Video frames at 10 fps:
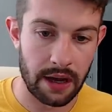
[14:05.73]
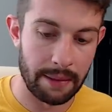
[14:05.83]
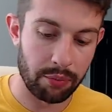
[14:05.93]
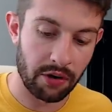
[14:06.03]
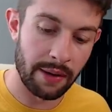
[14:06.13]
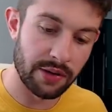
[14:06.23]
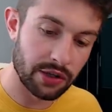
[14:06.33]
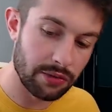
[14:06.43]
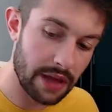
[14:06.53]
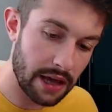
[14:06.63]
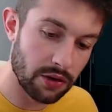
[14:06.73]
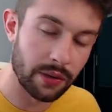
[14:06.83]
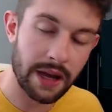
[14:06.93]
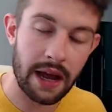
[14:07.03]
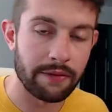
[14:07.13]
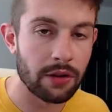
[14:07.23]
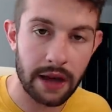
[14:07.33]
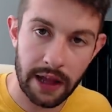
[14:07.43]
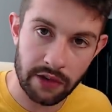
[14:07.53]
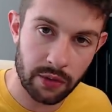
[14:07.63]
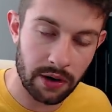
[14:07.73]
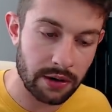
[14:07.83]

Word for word: I promise you that. You will not have to look elsewhere.